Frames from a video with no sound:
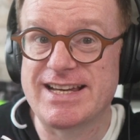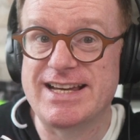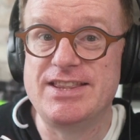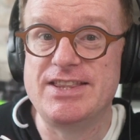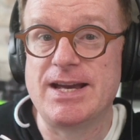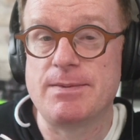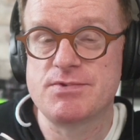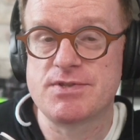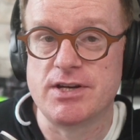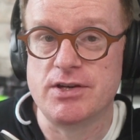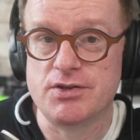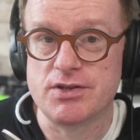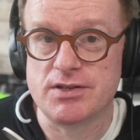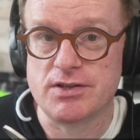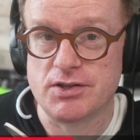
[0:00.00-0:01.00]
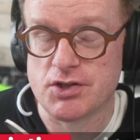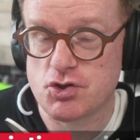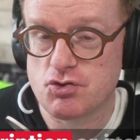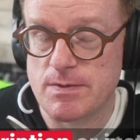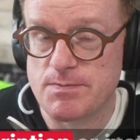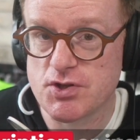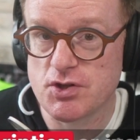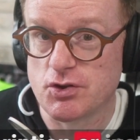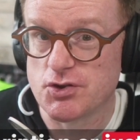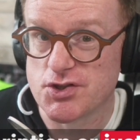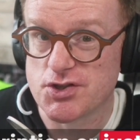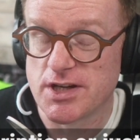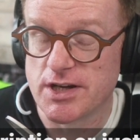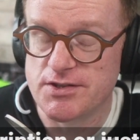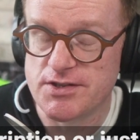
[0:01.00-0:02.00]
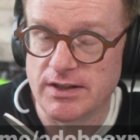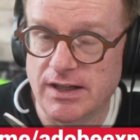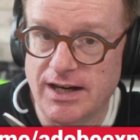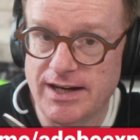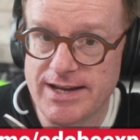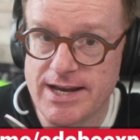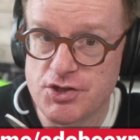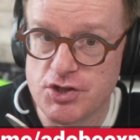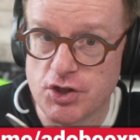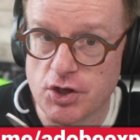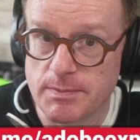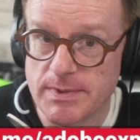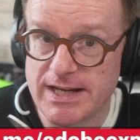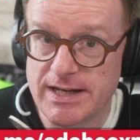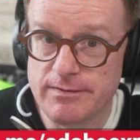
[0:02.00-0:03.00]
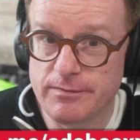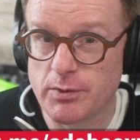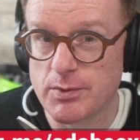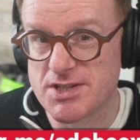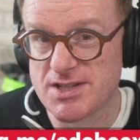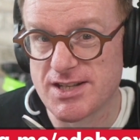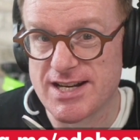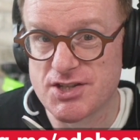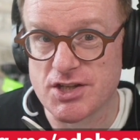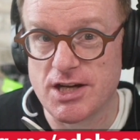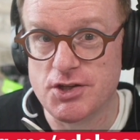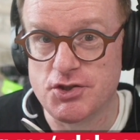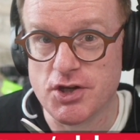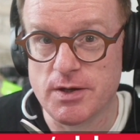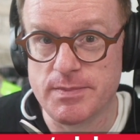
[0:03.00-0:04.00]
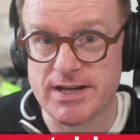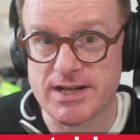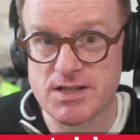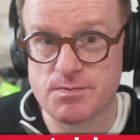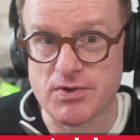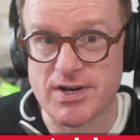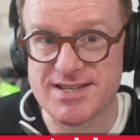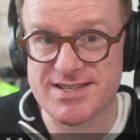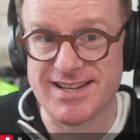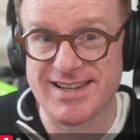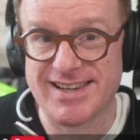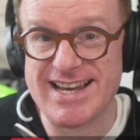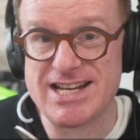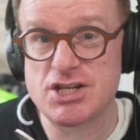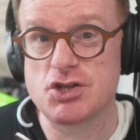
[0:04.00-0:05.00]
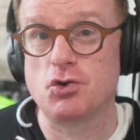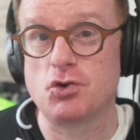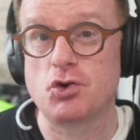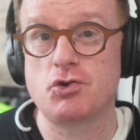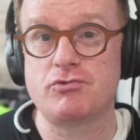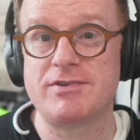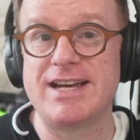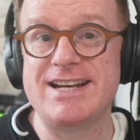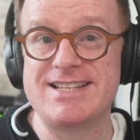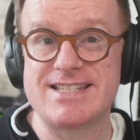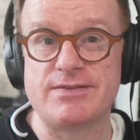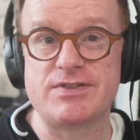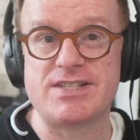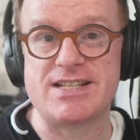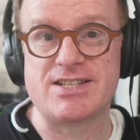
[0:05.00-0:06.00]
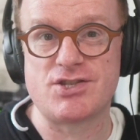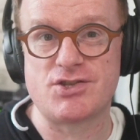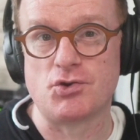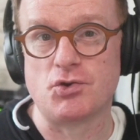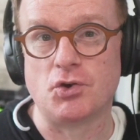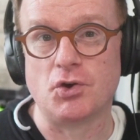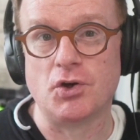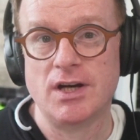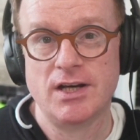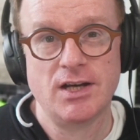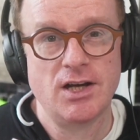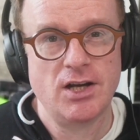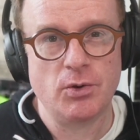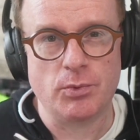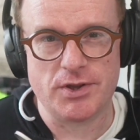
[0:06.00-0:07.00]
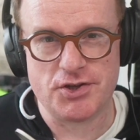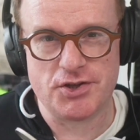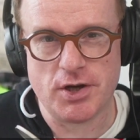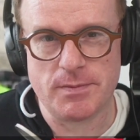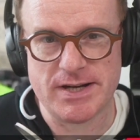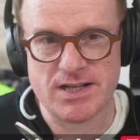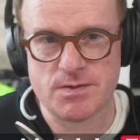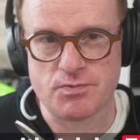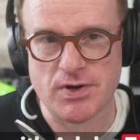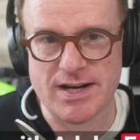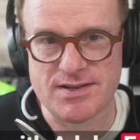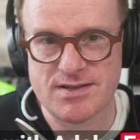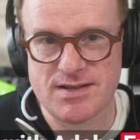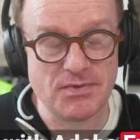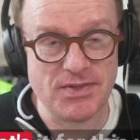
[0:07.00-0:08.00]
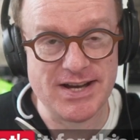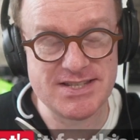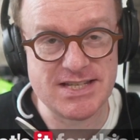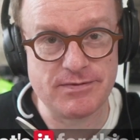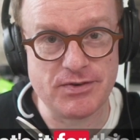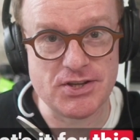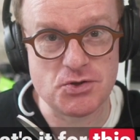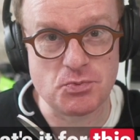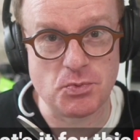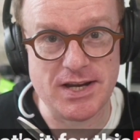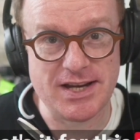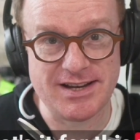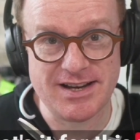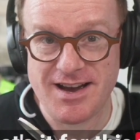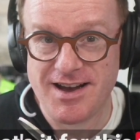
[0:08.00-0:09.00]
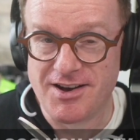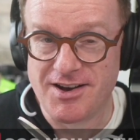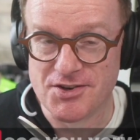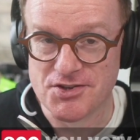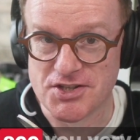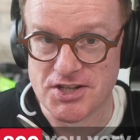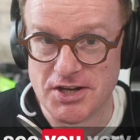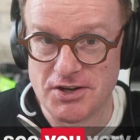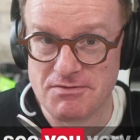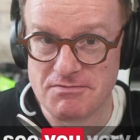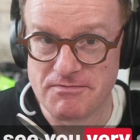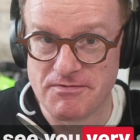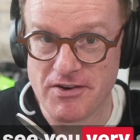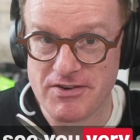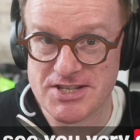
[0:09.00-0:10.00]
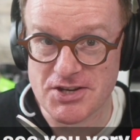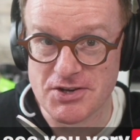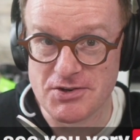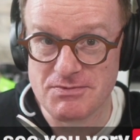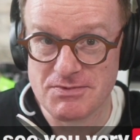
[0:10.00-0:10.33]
in the episode description or just go to iag.me/Adobe Express and let your creativity soar with Adobe Express. That's it for this week. I'll see you very soon.